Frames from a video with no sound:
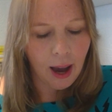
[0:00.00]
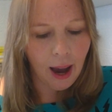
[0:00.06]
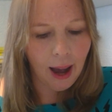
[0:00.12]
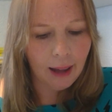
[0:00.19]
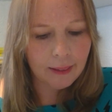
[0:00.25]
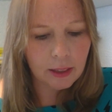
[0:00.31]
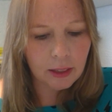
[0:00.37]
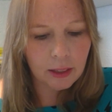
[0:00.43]

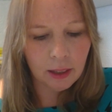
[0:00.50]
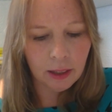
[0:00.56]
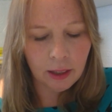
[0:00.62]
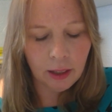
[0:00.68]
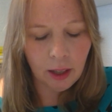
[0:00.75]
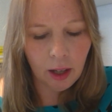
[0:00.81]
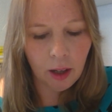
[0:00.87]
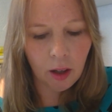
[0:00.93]
And
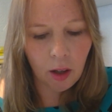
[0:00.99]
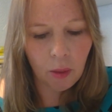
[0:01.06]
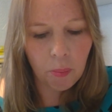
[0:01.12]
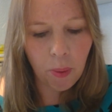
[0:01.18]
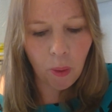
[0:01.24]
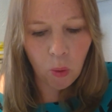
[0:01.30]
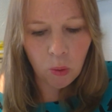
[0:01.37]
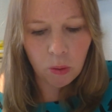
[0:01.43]
the
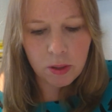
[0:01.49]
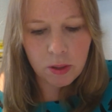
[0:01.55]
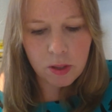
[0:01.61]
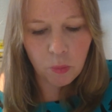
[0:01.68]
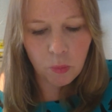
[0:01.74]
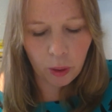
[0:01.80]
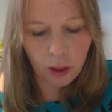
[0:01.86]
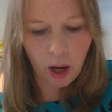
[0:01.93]
importance
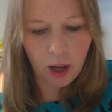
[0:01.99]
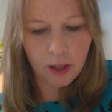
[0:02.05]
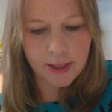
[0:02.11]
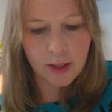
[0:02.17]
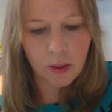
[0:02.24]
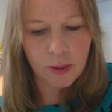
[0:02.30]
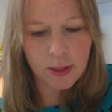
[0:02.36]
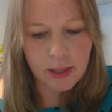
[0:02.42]
of what I
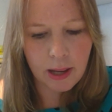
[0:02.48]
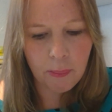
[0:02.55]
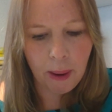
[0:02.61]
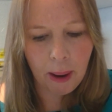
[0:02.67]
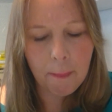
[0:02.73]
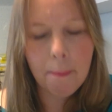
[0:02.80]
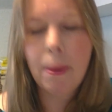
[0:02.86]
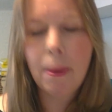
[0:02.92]
do is
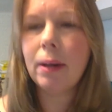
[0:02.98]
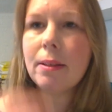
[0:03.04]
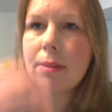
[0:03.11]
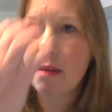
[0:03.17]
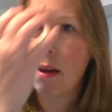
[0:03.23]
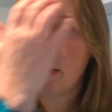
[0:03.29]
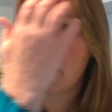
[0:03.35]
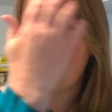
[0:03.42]
about
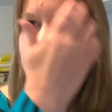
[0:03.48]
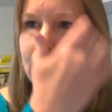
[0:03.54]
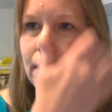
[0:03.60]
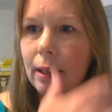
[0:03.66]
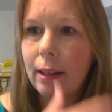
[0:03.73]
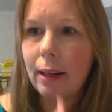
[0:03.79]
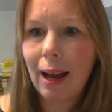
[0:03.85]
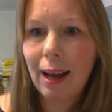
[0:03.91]

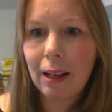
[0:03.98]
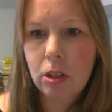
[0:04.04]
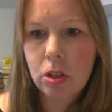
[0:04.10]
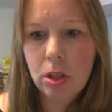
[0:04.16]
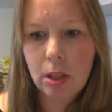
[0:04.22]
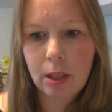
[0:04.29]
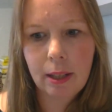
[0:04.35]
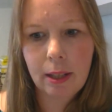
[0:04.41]
monetizing and
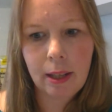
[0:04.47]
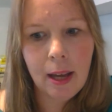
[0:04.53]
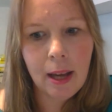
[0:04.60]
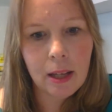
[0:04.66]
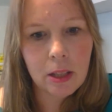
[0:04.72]
actually